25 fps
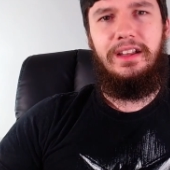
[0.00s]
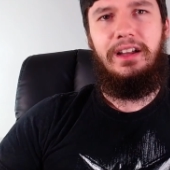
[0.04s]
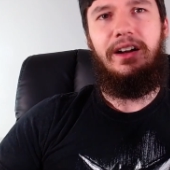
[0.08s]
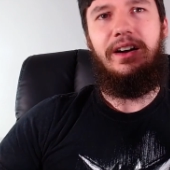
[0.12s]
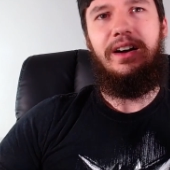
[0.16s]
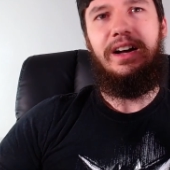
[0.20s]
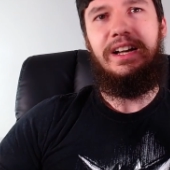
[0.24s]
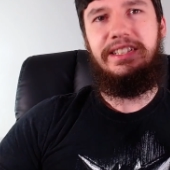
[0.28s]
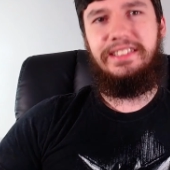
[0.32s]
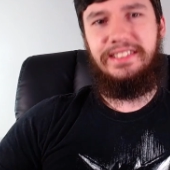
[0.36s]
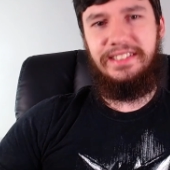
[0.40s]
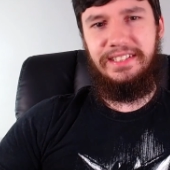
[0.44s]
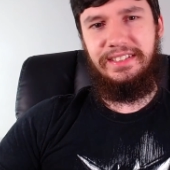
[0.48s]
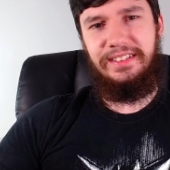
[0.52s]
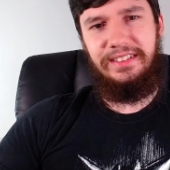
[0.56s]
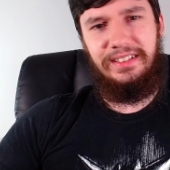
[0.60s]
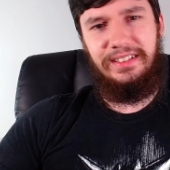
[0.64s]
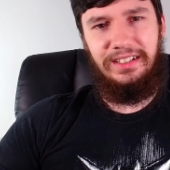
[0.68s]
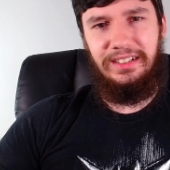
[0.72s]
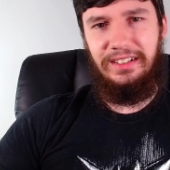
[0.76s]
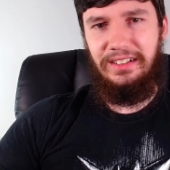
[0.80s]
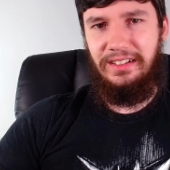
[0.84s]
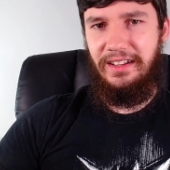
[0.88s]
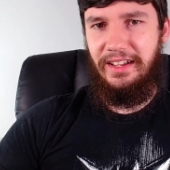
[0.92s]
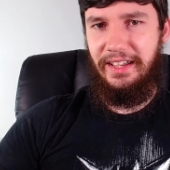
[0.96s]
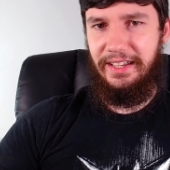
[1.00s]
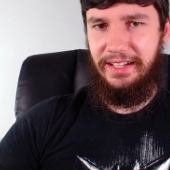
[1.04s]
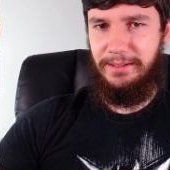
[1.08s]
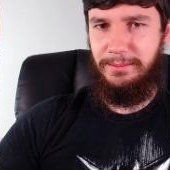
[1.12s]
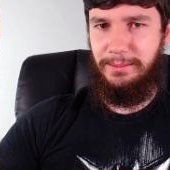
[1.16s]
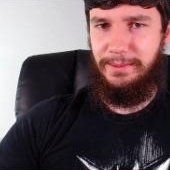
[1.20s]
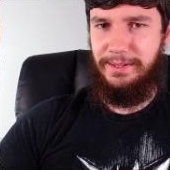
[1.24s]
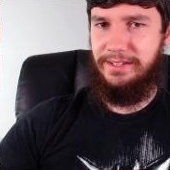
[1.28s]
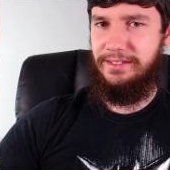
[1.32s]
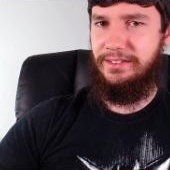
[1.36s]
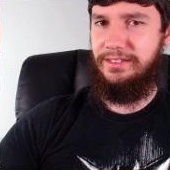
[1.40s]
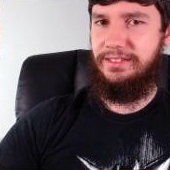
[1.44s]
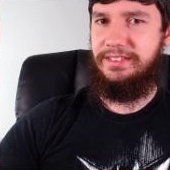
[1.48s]
I didn't like
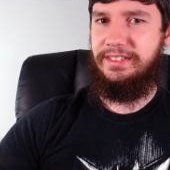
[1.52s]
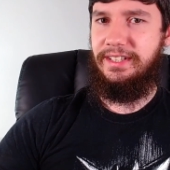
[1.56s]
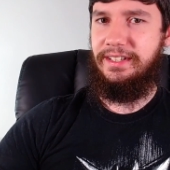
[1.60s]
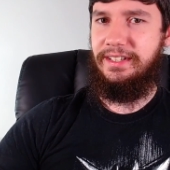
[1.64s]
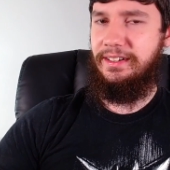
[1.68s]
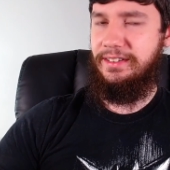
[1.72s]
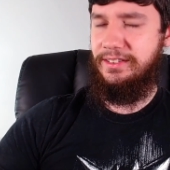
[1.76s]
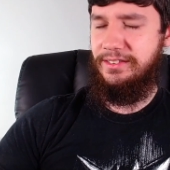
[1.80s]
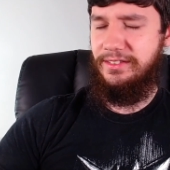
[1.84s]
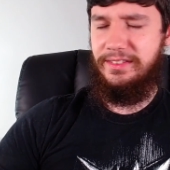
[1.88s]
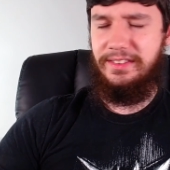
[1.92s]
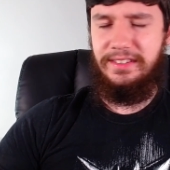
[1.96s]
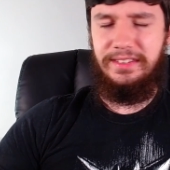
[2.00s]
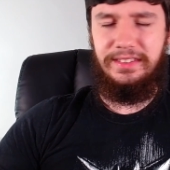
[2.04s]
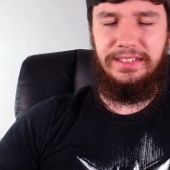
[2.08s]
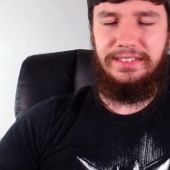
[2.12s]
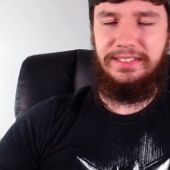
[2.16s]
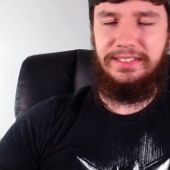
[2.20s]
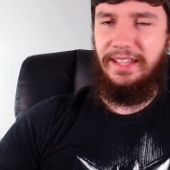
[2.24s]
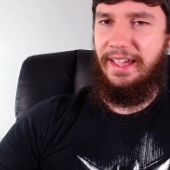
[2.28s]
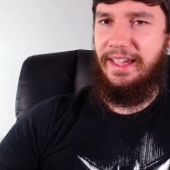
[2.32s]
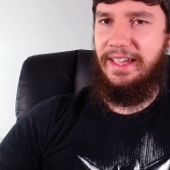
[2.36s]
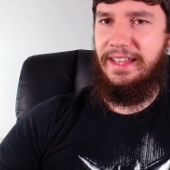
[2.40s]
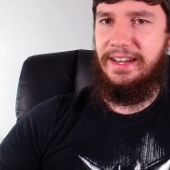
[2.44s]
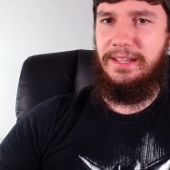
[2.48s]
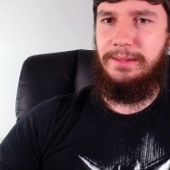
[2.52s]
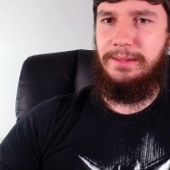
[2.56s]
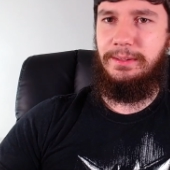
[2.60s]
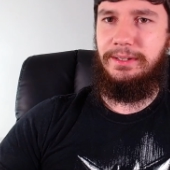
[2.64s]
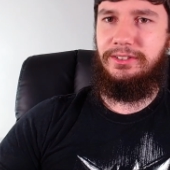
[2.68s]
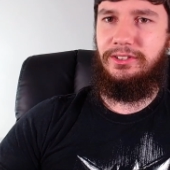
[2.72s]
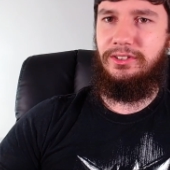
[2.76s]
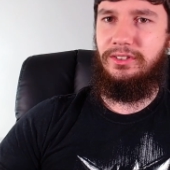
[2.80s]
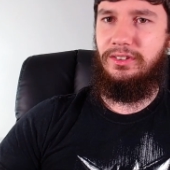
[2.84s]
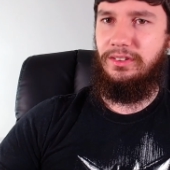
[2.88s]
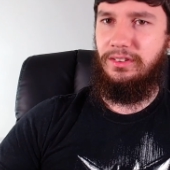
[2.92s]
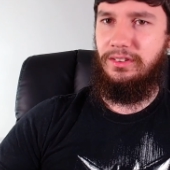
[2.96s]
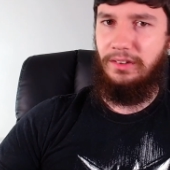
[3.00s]
Windows 10. I don't think there's
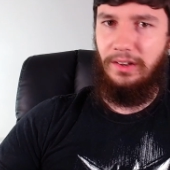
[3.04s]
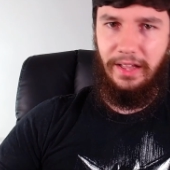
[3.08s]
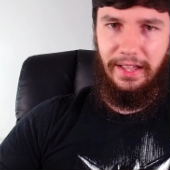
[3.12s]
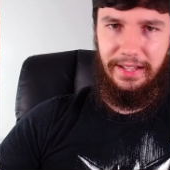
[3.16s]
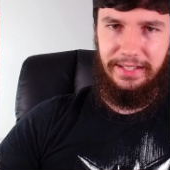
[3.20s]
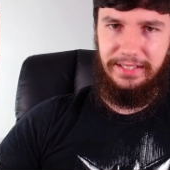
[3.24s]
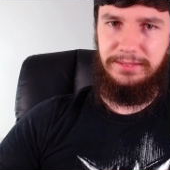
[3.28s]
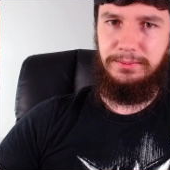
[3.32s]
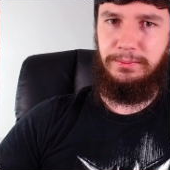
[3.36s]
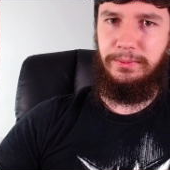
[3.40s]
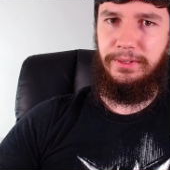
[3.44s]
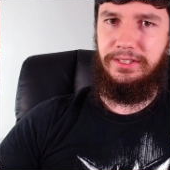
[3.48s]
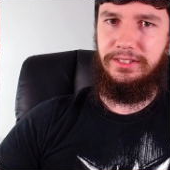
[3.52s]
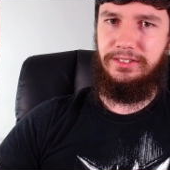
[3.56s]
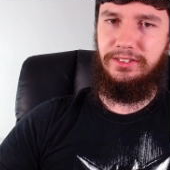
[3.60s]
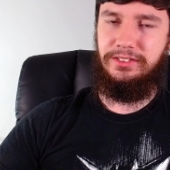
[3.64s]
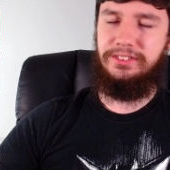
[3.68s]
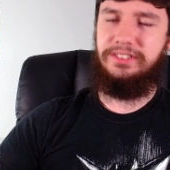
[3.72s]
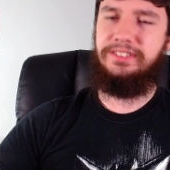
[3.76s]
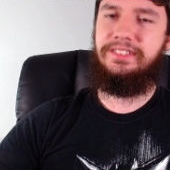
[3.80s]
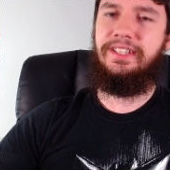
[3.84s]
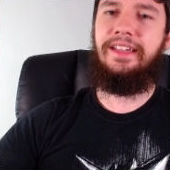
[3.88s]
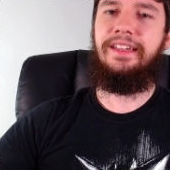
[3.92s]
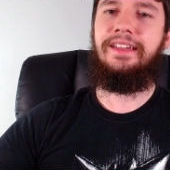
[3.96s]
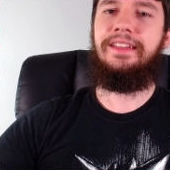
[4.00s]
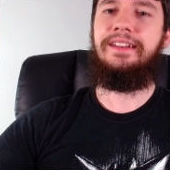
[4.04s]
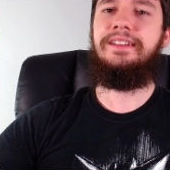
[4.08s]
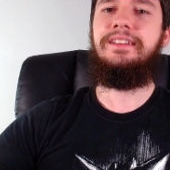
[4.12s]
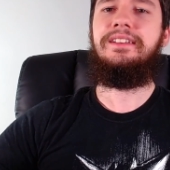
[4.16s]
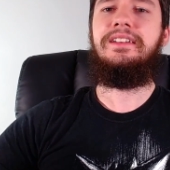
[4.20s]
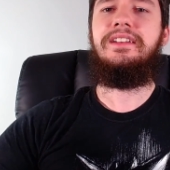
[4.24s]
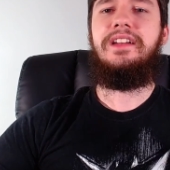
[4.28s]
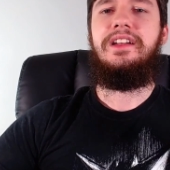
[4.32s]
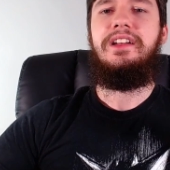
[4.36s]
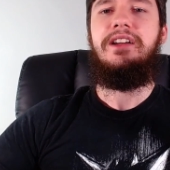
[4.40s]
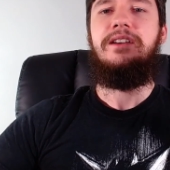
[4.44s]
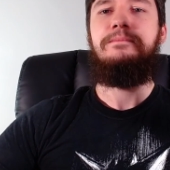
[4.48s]
anyone who likes Windows 10,